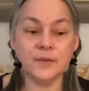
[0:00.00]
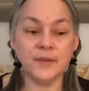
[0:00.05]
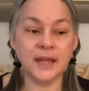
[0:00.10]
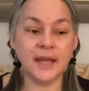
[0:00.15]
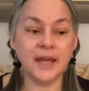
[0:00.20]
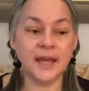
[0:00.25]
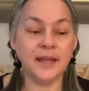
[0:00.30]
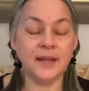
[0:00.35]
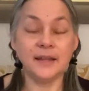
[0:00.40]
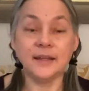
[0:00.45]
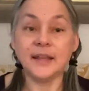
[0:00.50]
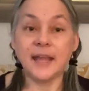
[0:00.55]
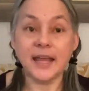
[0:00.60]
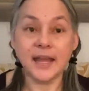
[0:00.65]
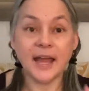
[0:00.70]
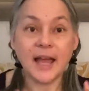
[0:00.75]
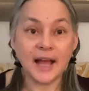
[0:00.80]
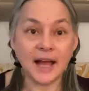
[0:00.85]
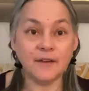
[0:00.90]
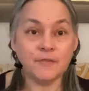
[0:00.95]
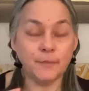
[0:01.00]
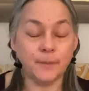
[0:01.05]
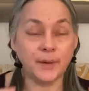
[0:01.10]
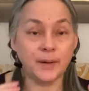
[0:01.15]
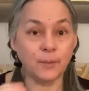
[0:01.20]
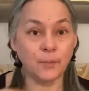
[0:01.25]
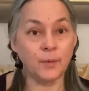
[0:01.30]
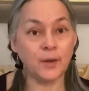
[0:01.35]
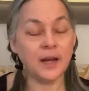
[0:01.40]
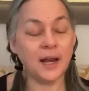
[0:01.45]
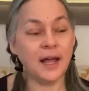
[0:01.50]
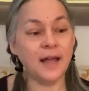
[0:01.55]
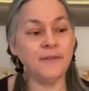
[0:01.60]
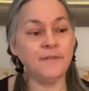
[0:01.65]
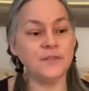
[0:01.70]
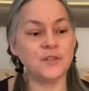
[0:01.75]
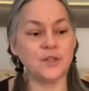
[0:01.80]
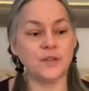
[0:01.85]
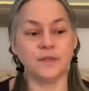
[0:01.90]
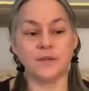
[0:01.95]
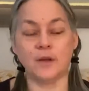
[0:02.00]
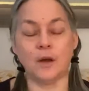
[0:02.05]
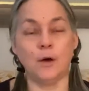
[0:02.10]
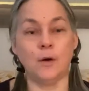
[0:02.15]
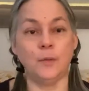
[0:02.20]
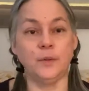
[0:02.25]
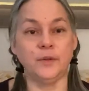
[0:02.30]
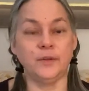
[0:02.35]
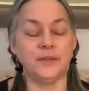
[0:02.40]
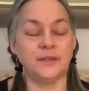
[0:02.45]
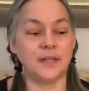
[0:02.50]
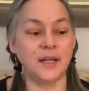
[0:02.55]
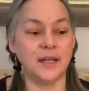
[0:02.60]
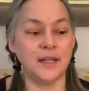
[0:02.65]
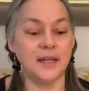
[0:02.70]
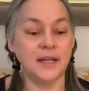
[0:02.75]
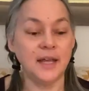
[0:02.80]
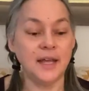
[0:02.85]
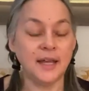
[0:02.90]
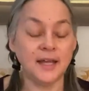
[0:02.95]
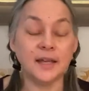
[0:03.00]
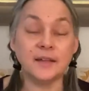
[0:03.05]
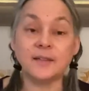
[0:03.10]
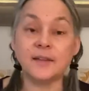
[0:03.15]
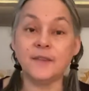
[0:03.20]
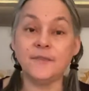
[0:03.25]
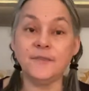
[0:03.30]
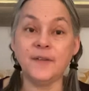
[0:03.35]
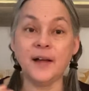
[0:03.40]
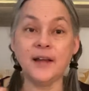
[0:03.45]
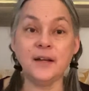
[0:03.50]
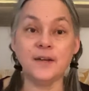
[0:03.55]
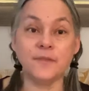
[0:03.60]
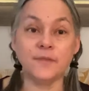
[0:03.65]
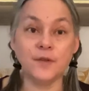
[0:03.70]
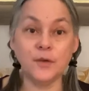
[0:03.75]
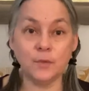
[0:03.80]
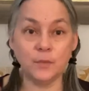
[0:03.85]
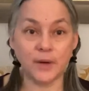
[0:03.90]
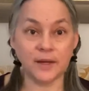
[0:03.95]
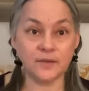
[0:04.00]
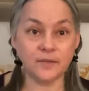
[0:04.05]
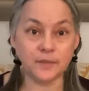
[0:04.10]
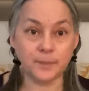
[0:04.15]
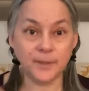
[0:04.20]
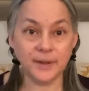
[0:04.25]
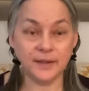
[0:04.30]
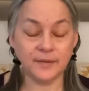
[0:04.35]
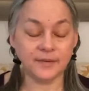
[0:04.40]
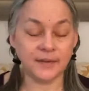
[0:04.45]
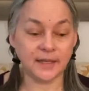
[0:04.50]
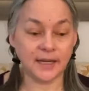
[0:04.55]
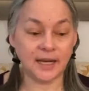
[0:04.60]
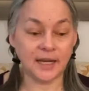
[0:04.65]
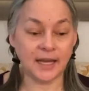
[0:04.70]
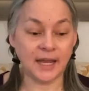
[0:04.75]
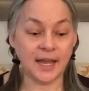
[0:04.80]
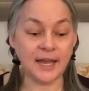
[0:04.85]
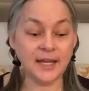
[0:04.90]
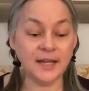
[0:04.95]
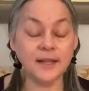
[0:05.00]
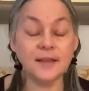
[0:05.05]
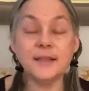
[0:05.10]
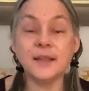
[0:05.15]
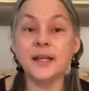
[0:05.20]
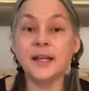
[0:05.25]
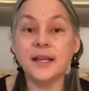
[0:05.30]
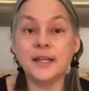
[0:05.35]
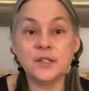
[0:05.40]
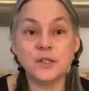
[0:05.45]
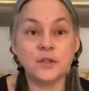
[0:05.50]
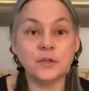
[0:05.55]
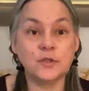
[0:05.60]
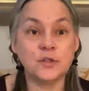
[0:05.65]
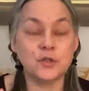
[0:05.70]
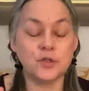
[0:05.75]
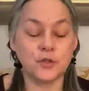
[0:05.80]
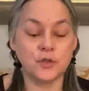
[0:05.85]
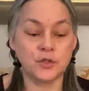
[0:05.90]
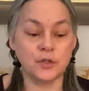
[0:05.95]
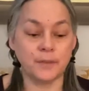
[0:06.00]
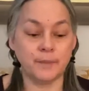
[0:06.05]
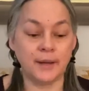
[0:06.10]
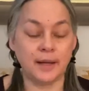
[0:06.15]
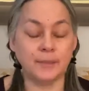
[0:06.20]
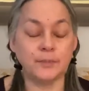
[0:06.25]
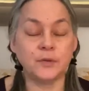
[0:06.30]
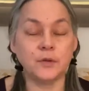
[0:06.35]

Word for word: They have, but what I've just always done is I find a few recipes that I like, and then I just zhuzh them up.